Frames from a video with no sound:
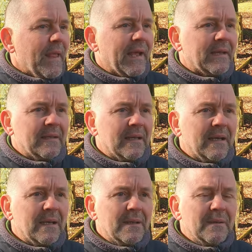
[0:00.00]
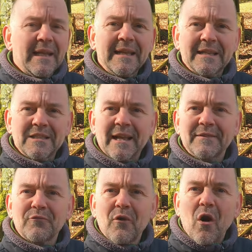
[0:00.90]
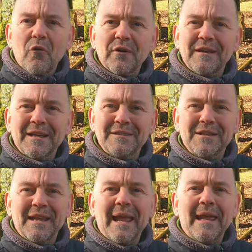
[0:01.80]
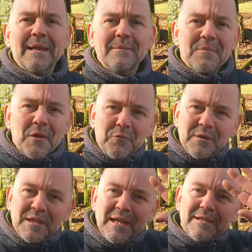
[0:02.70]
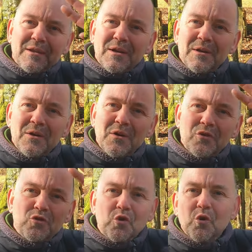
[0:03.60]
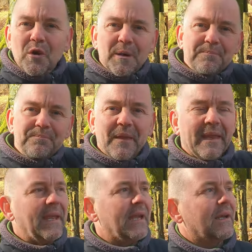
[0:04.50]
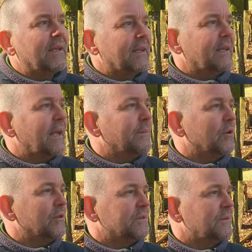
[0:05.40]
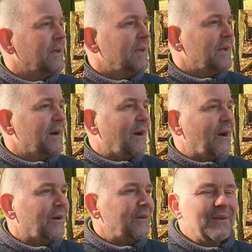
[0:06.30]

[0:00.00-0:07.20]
And in his Land Rover yesterday, we did a tour here in the neighborhood. Oh,